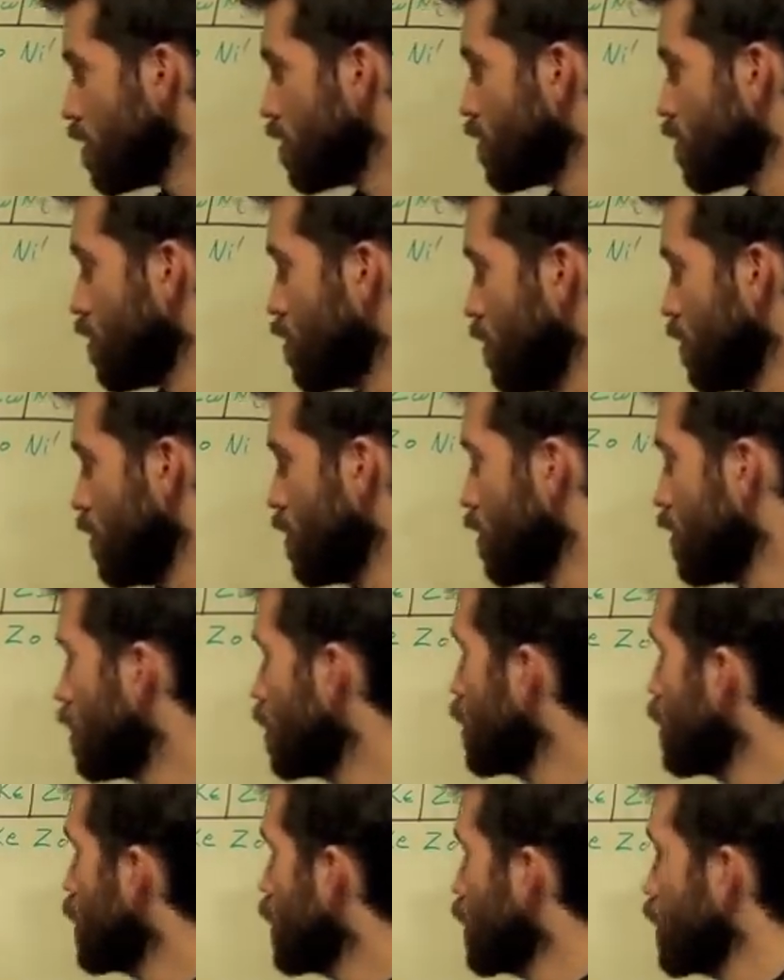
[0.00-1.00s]
So here,
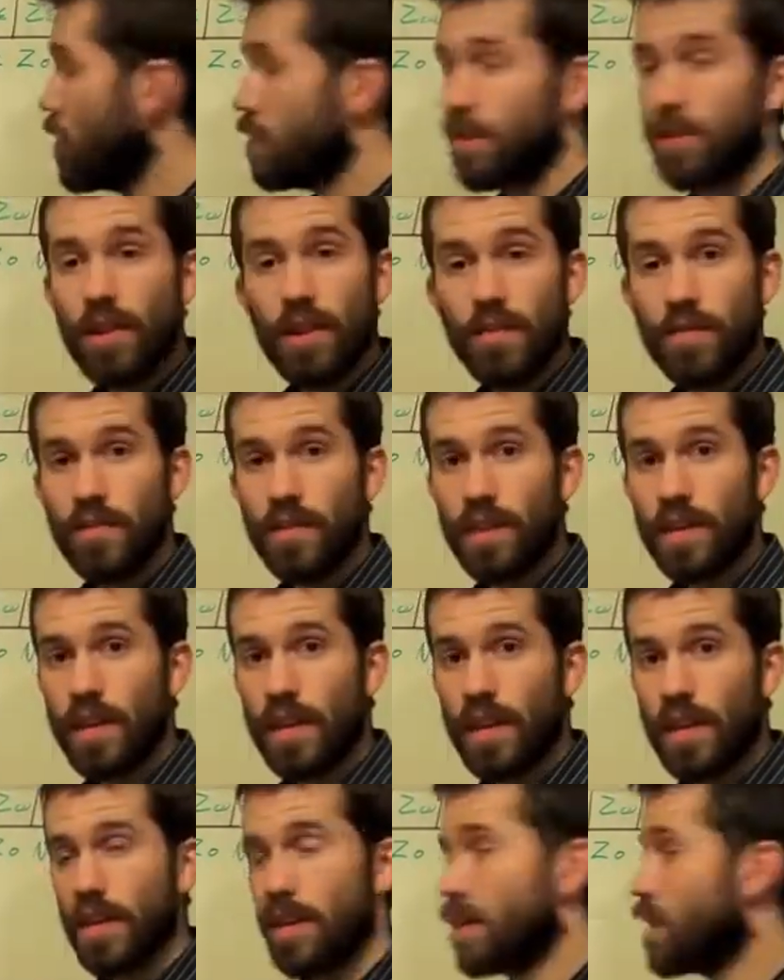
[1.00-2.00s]
if we start
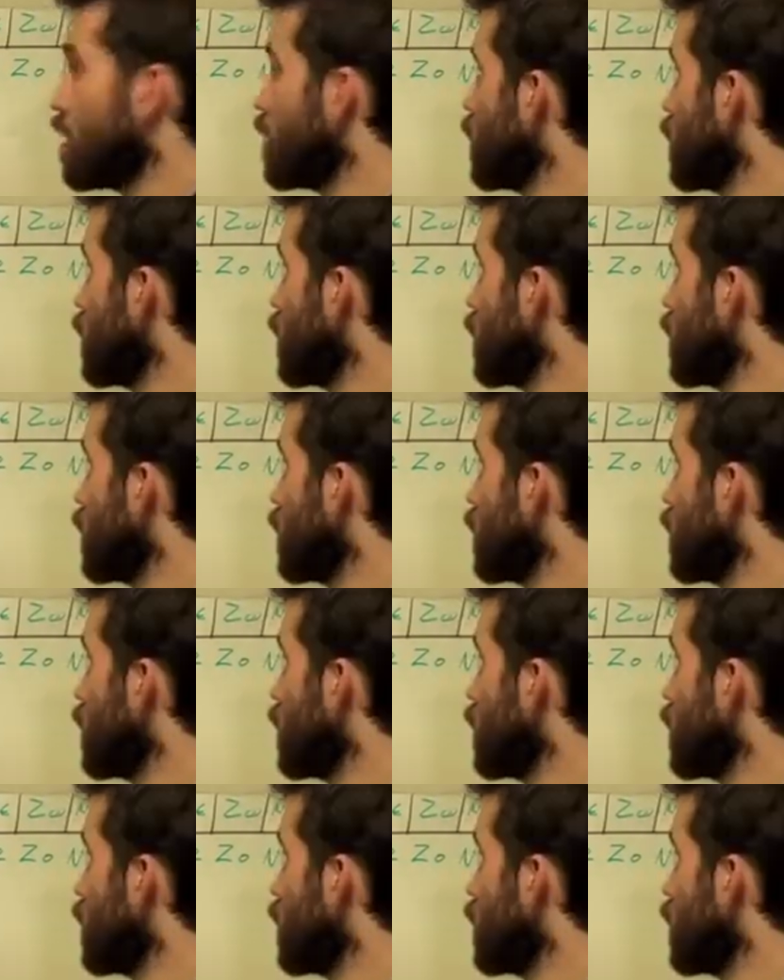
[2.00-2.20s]
filling in